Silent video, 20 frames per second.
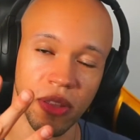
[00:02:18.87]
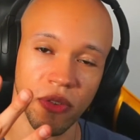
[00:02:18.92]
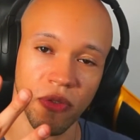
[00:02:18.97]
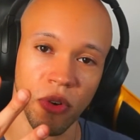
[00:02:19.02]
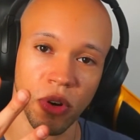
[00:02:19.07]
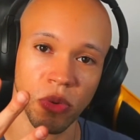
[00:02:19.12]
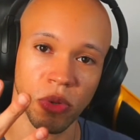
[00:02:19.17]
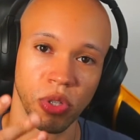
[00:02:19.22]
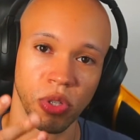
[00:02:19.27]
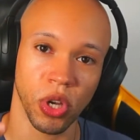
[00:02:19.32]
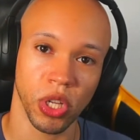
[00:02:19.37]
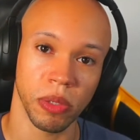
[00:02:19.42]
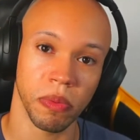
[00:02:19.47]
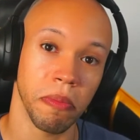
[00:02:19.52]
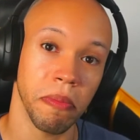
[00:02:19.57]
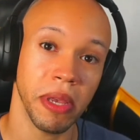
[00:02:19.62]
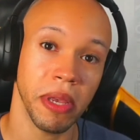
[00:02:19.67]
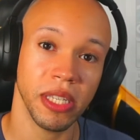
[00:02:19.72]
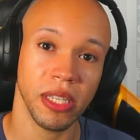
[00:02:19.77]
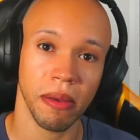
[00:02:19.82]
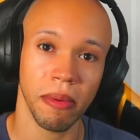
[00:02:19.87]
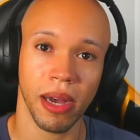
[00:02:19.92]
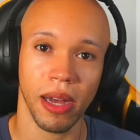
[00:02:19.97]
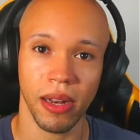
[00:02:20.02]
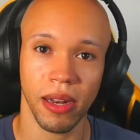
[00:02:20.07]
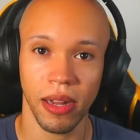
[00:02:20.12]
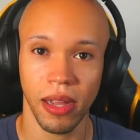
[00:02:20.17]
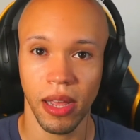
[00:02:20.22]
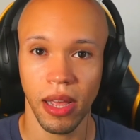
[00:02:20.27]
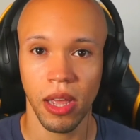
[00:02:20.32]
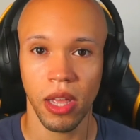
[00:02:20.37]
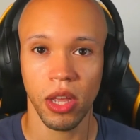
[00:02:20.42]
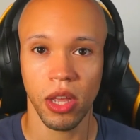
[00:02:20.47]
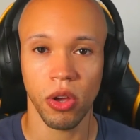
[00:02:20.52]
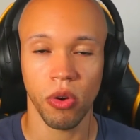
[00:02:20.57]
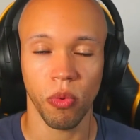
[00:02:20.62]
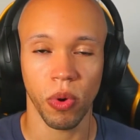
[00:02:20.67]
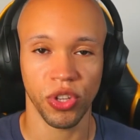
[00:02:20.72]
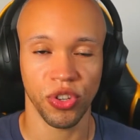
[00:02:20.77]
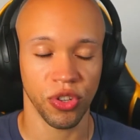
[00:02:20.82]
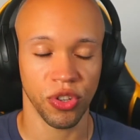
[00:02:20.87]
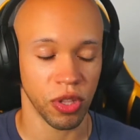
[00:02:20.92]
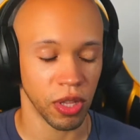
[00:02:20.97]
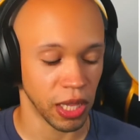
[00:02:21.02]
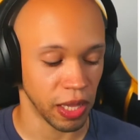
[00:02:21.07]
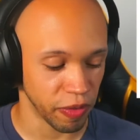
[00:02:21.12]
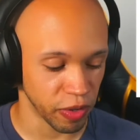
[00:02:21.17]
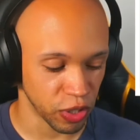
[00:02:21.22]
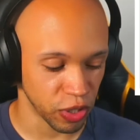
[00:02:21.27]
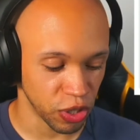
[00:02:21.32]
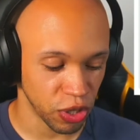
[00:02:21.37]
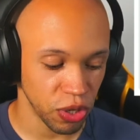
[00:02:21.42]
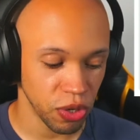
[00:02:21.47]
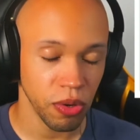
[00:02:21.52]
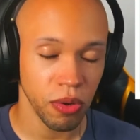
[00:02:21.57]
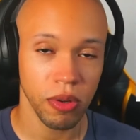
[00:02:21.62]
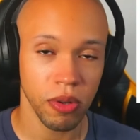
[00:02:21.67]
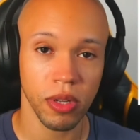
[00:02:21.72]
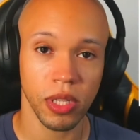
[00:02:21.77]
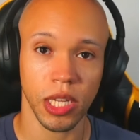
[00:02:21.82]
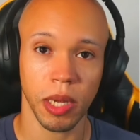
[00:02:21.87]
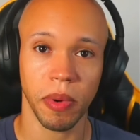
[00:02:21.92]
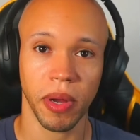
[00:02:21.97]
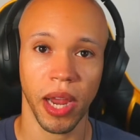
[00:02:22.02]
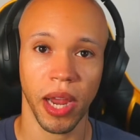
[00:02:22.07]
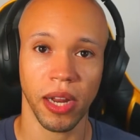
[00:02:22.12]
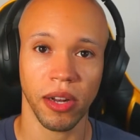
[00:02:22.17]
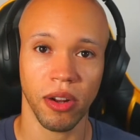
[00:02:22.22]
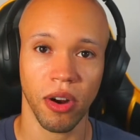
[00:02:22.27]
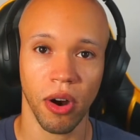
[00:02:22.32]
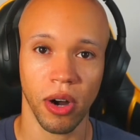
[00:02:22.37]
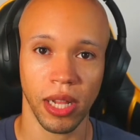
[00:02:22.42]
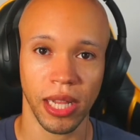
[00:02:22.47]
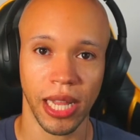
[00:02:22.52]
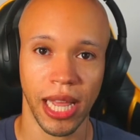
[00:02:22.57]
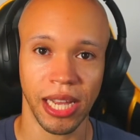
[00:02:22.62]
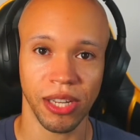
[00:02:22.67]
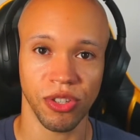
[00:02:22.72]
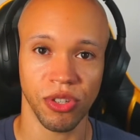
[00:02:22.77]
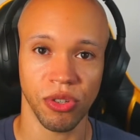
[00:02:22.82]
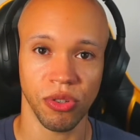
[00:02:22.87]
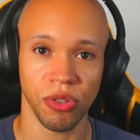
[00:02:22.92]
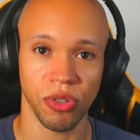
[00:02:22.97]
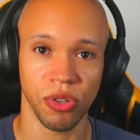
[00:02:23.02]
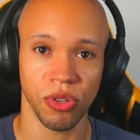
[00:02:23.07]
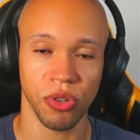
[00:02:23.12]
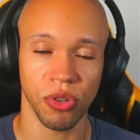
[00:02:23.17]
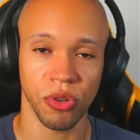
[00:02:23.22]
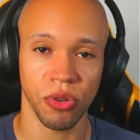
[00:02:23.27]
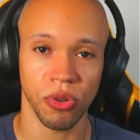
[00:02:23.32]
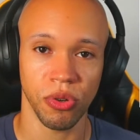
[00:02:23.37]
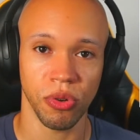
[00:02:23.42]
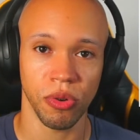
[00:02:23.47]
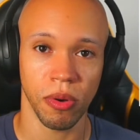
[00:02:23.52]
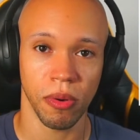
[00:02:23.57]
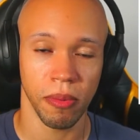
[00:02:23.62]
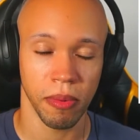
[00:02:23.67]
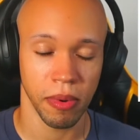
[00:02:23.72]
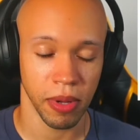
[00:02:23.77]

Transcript: The first one's going to be Missimon, which the level 2 D-Brigade card allows you to